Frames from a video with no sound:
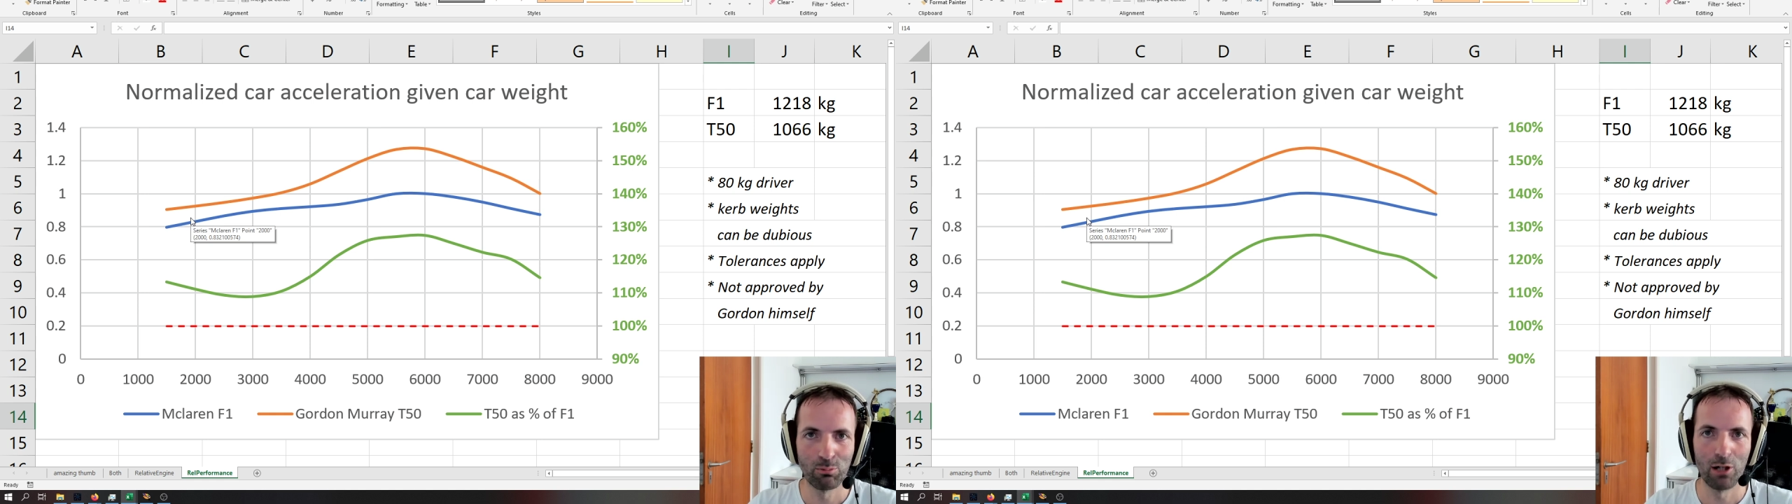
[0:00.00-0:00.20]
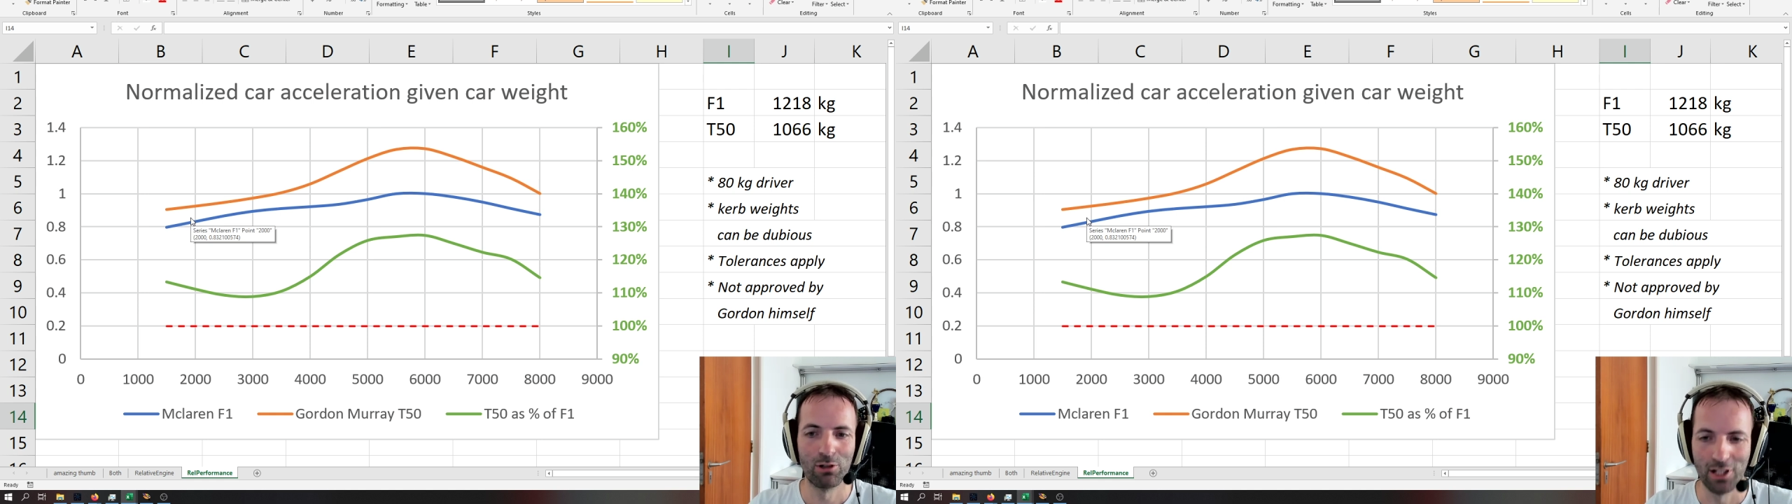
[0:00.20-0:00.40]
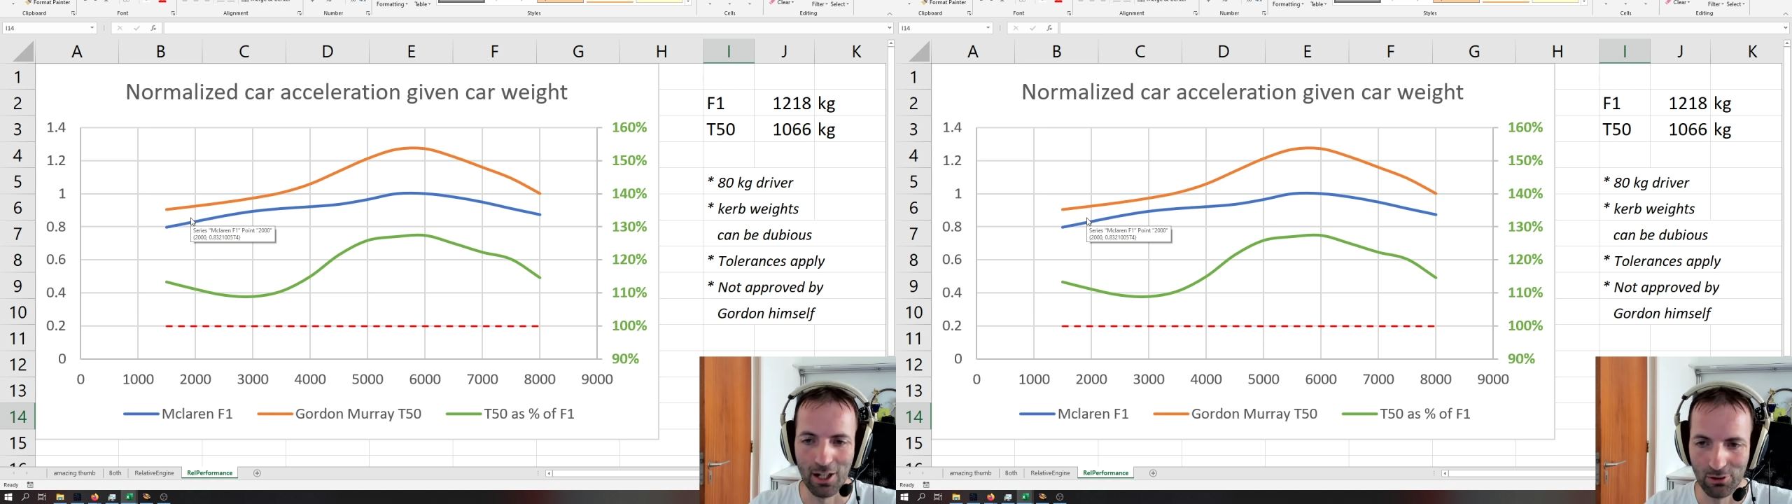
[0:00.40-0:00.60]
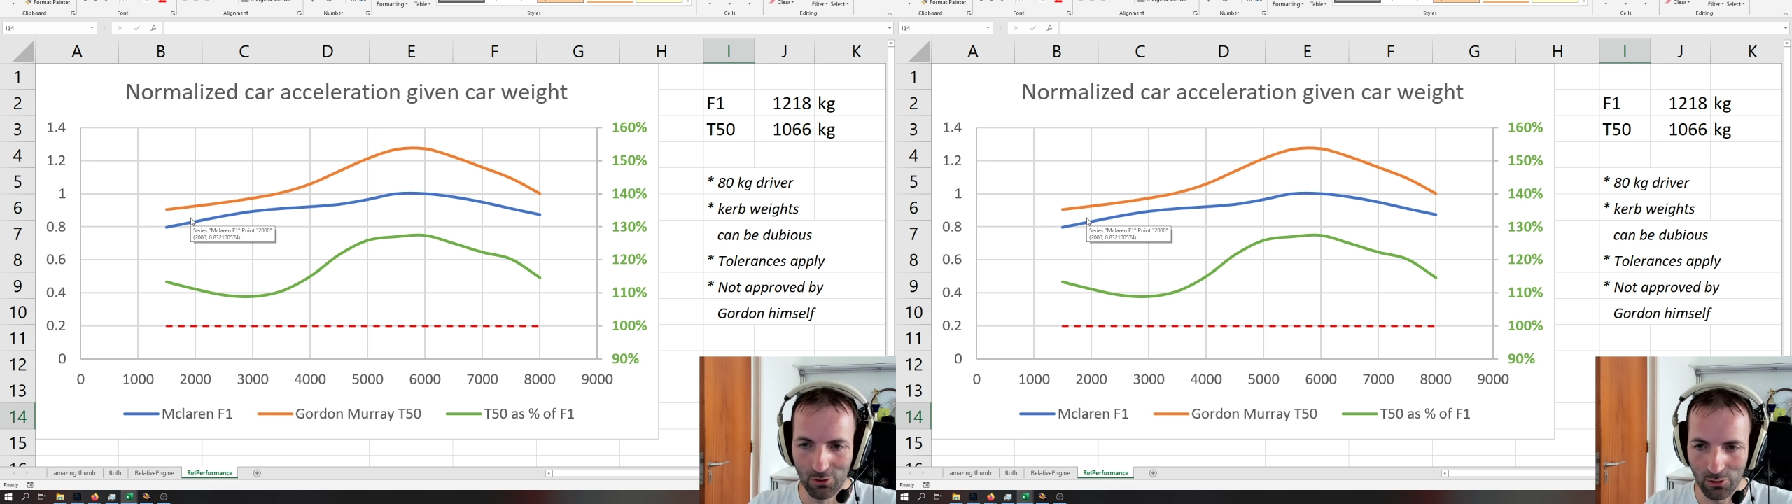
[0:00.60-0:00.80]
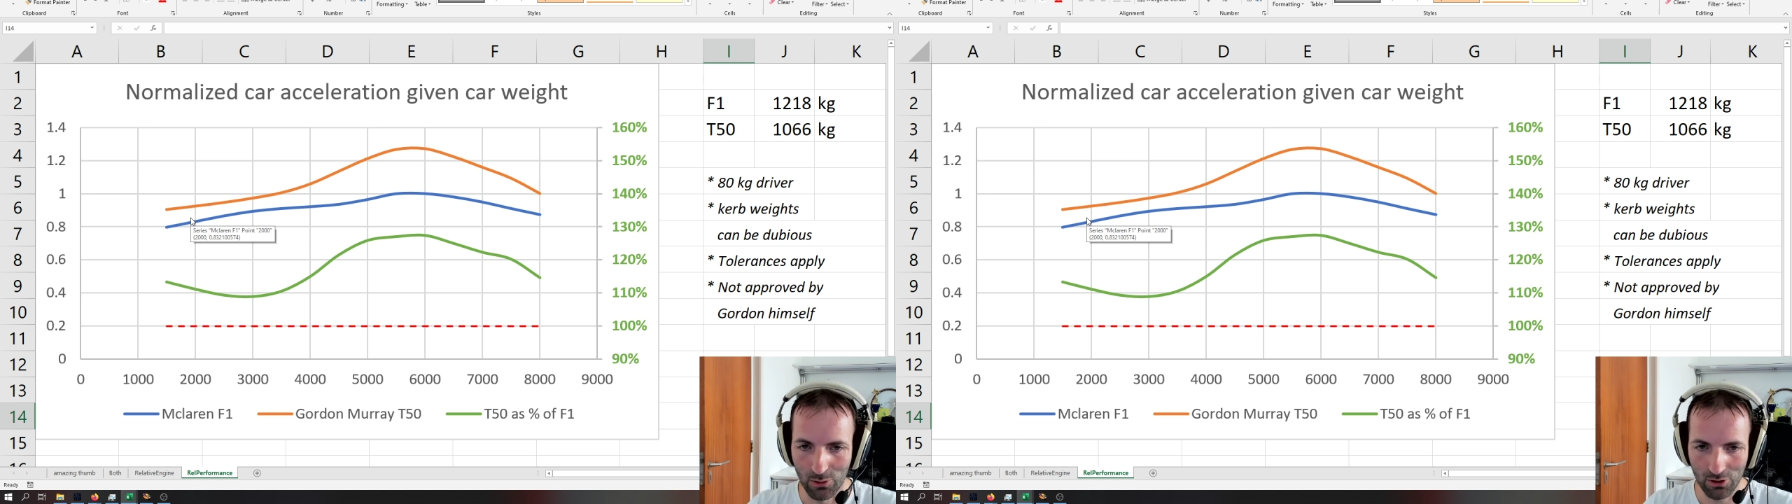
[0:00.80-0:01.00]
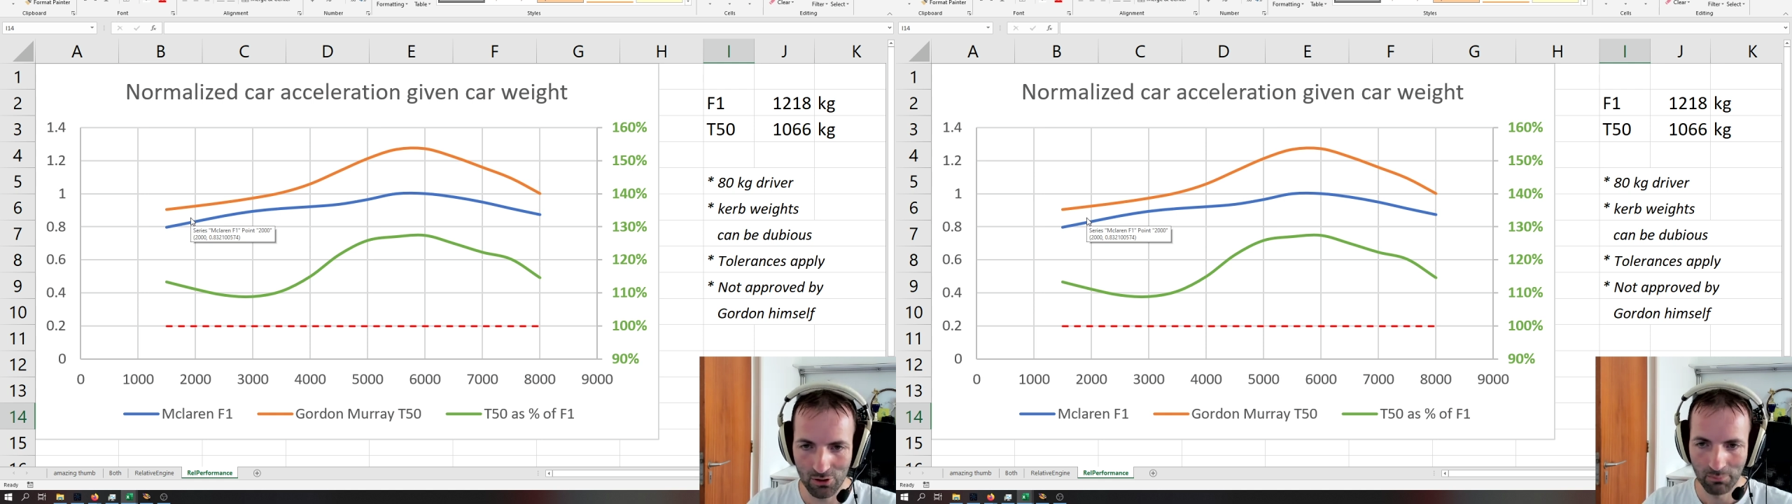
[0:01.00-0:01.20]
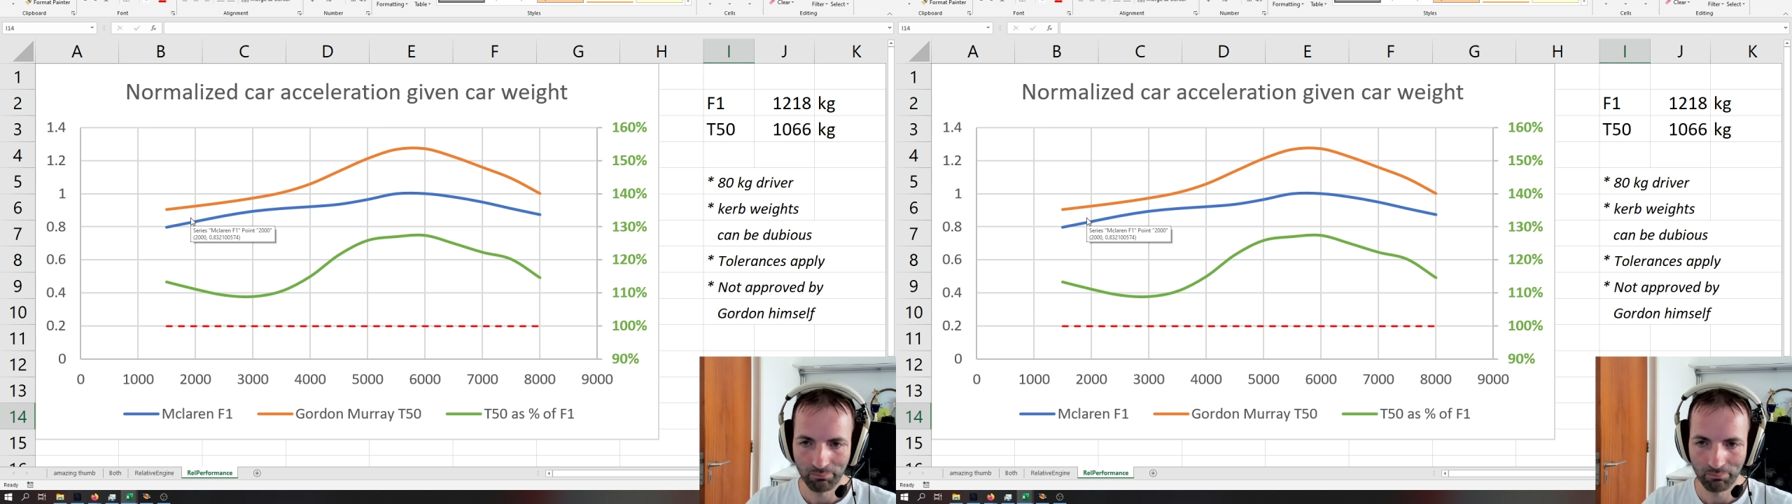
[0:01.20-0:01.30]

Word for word: power down, of course.